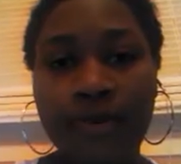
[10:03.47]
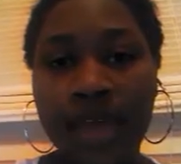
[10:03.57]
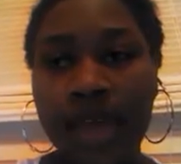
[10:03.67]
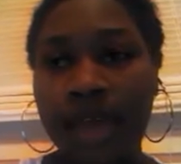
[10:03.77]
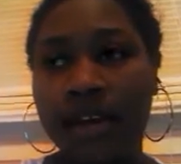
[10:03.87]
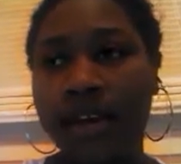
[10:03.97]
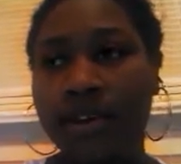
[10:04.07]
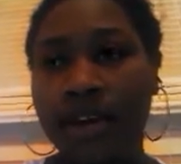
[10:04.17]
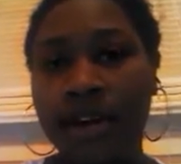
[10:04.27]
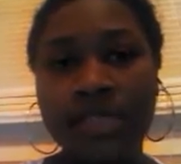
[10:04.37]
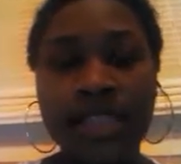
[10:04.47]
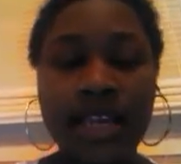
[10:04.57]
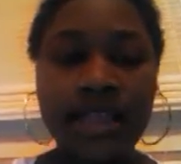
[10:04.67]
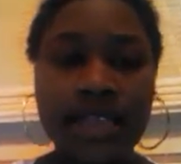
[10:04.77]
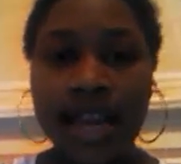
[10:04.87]
and, you know what I'm
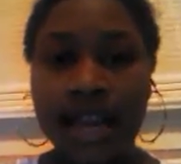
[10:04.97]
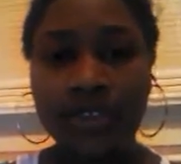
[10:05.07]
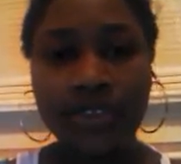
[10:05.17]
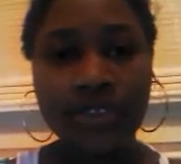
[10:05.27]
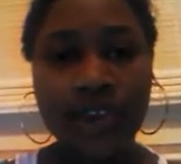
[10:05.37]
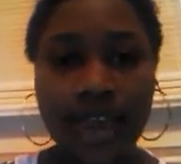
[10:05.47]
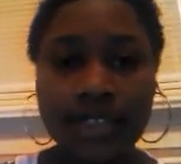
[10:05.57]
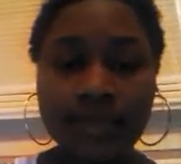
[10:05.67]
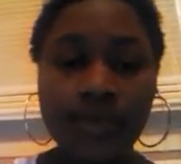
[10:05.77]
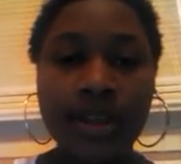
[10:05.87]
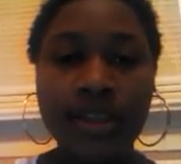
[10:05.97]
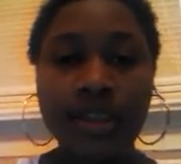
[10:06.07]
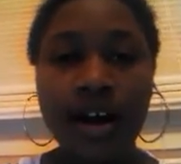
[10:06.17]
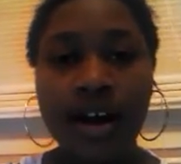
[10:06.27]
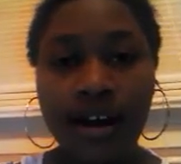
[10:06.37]
saying, taking out the trash, mowing the
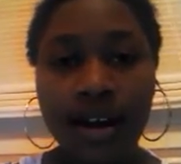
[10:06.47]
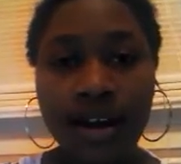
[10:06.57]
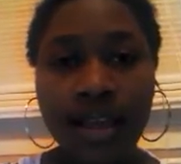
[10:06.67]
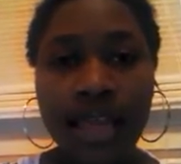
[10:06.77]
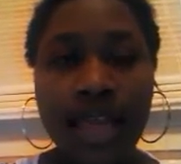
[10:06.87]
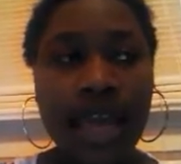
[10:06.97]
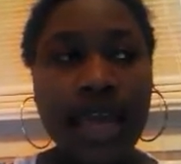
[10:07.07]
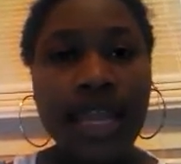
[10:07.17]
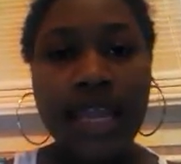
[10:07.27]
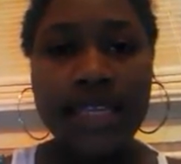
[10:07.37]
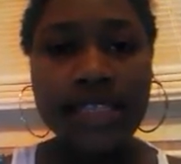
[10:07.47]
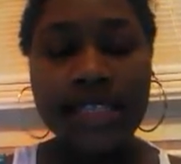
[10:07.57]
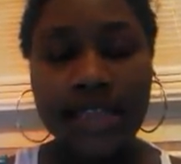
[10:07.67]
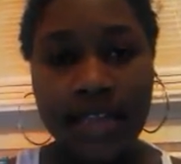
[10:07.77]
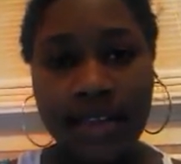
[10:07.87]
lawn, and
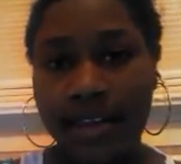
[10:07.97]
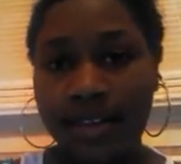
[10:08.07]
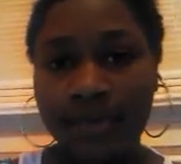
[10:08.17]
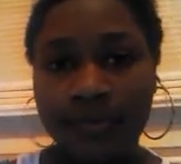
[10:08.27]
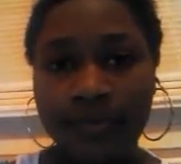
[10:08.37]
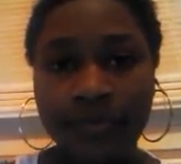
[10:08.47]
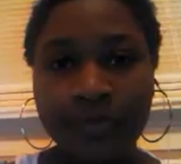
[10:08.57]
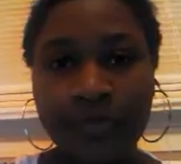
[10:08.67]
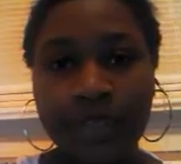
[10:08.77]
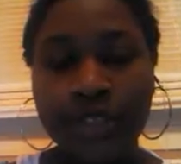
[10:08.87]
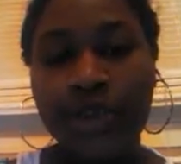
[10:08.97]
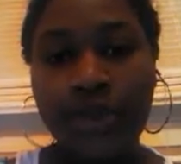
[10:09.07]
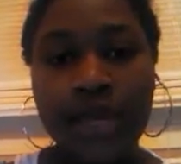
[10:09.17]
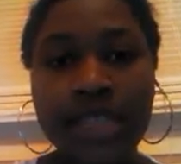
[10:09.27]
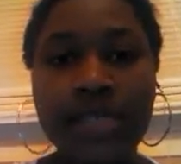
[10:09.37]
listening to
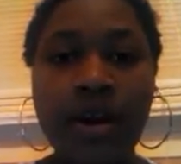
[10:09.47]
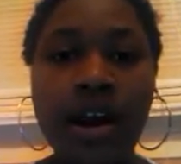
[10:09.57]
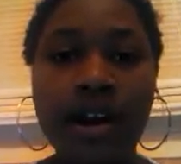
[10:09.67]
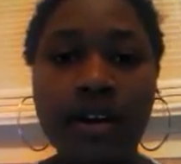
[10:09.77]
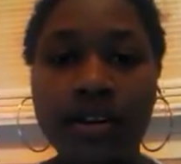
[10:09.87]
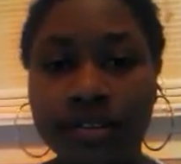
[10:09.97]
his partner,